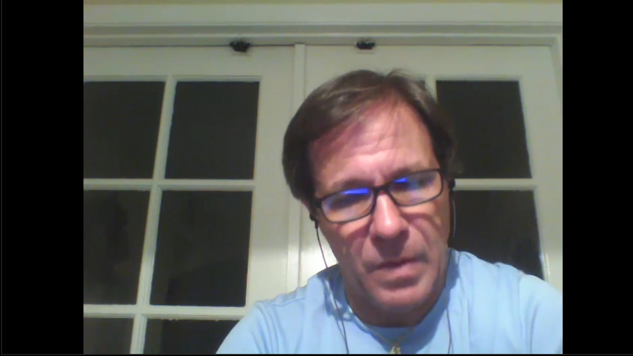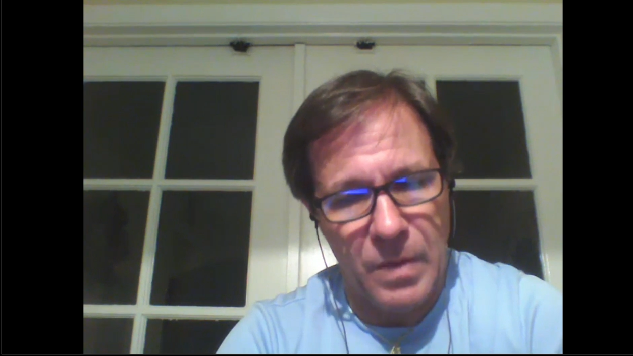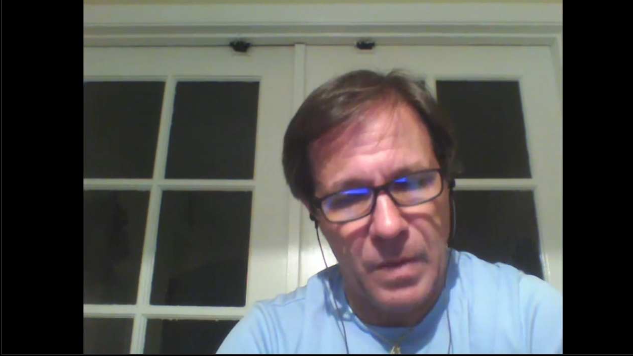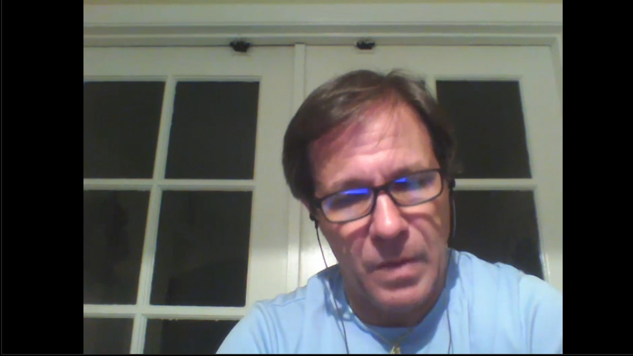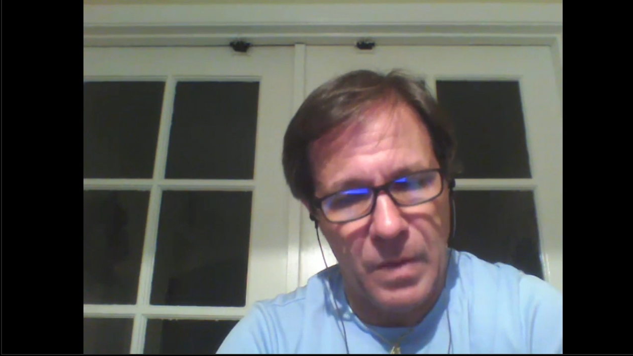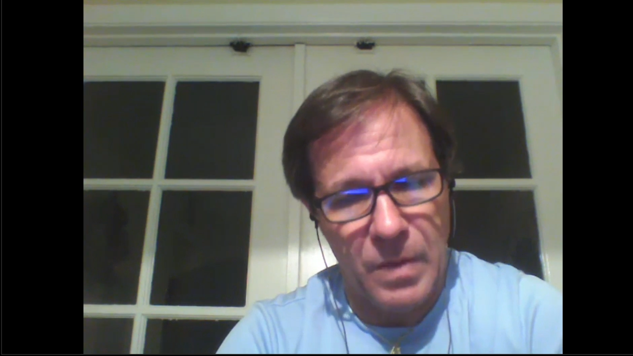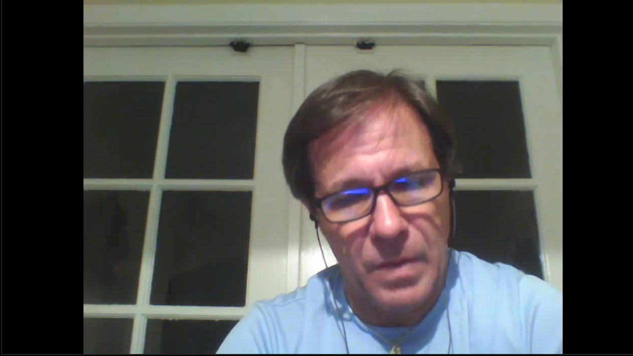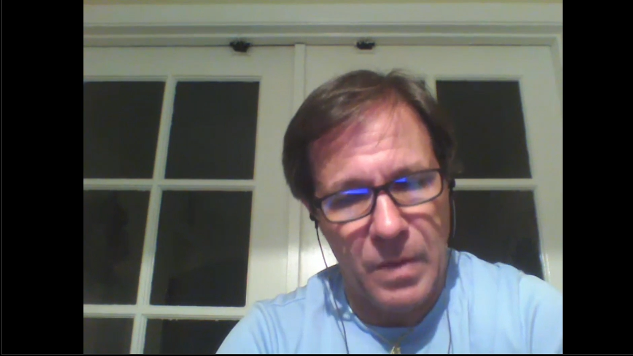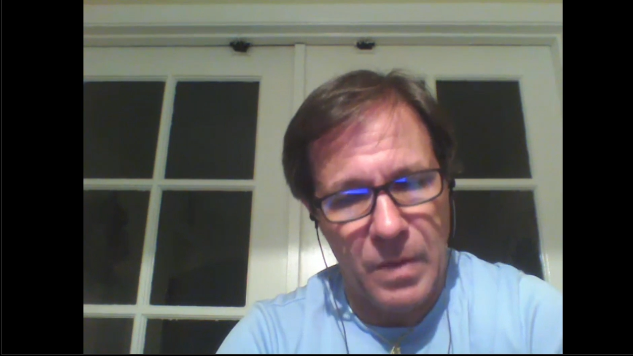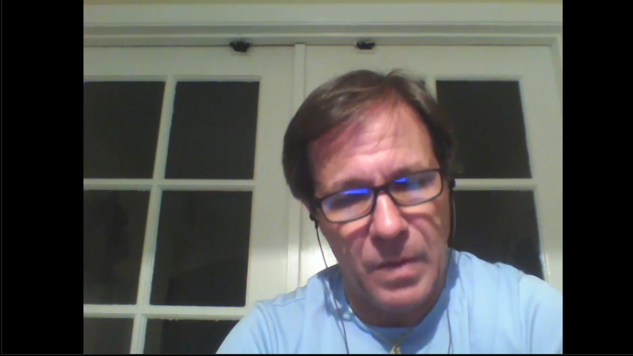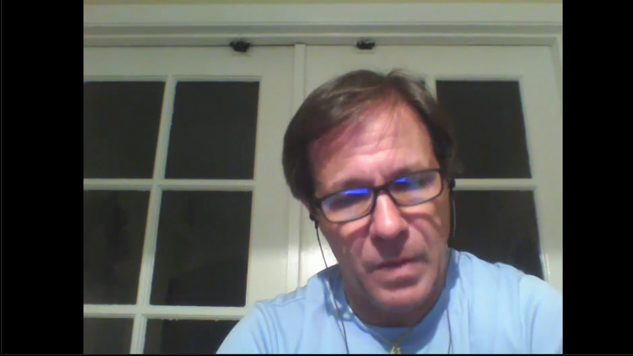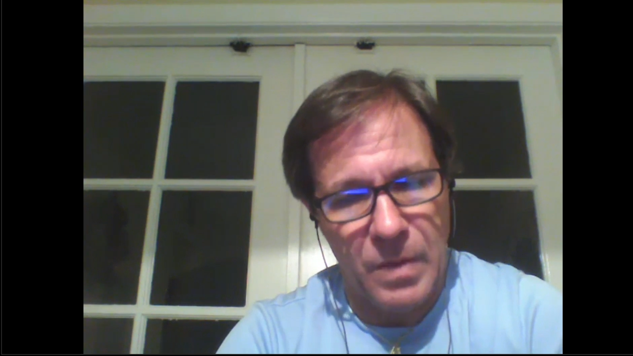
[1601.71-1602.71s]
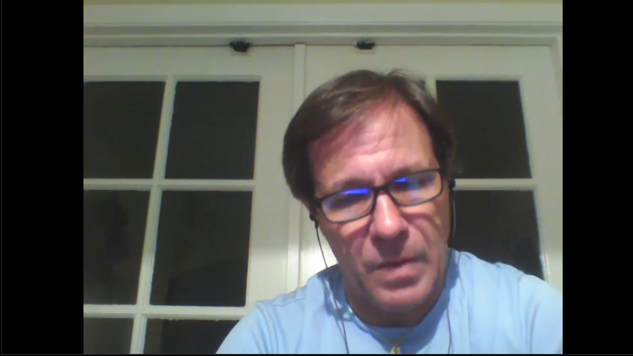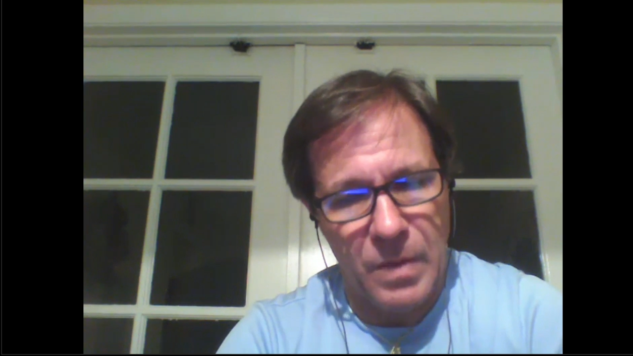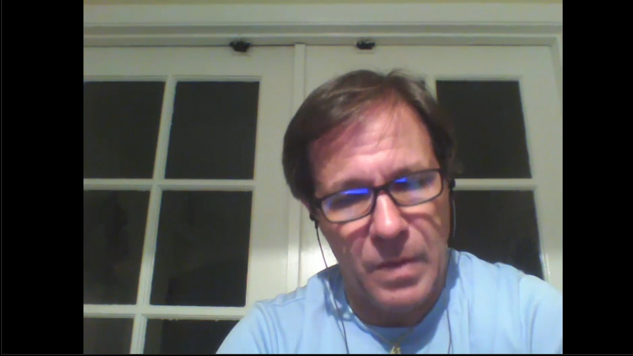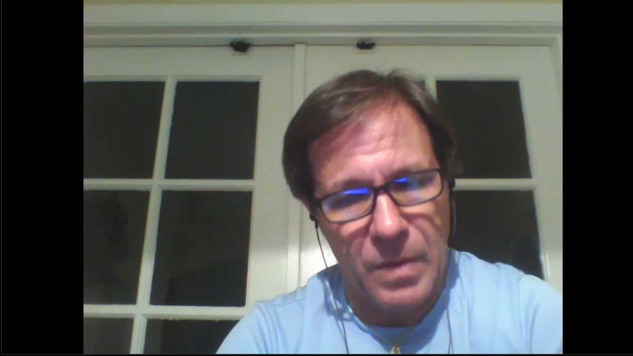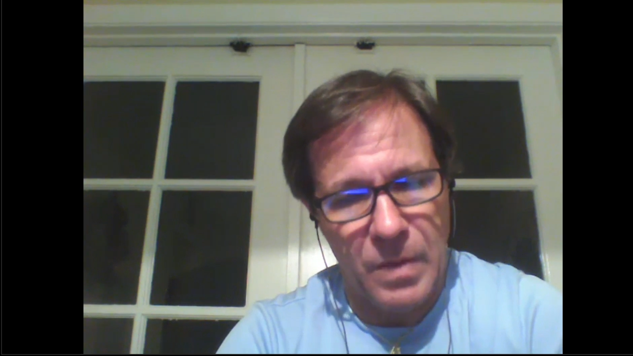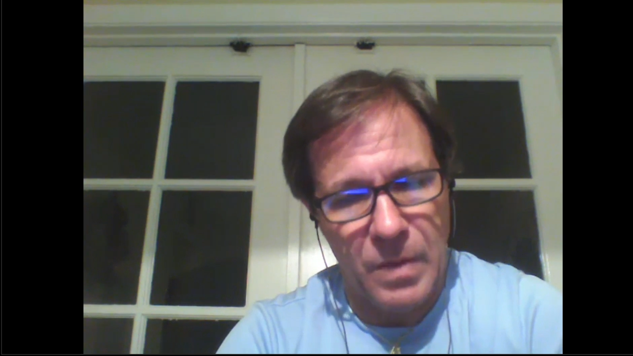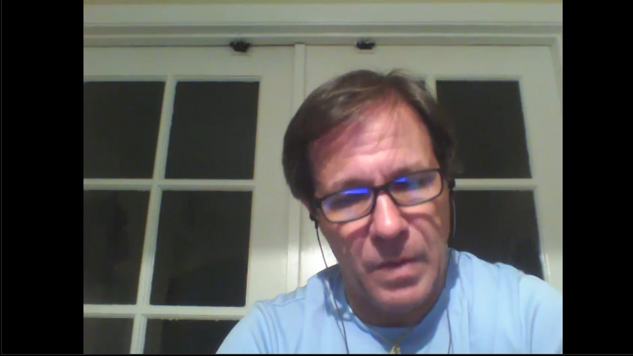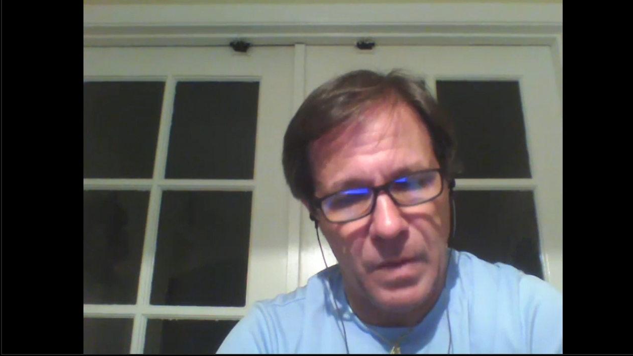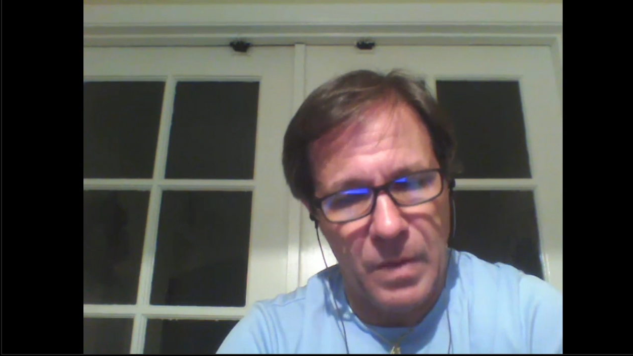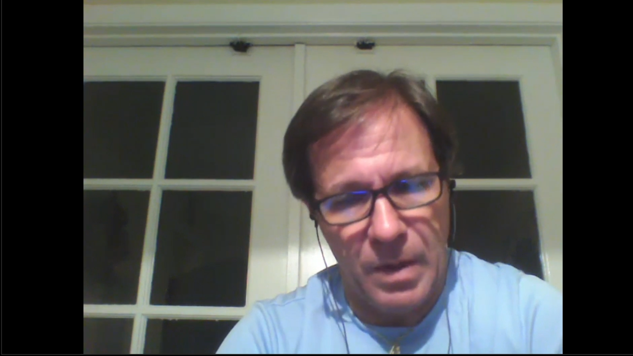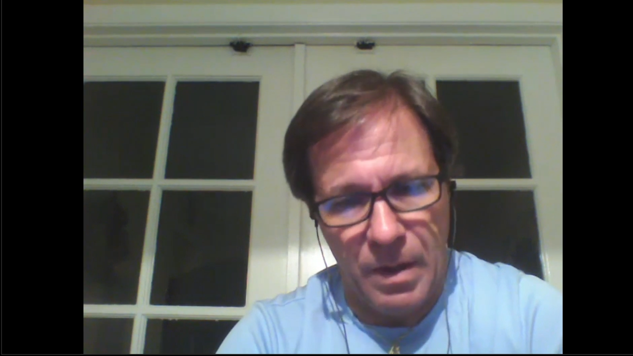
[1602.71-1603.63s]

seems to be if we enter into,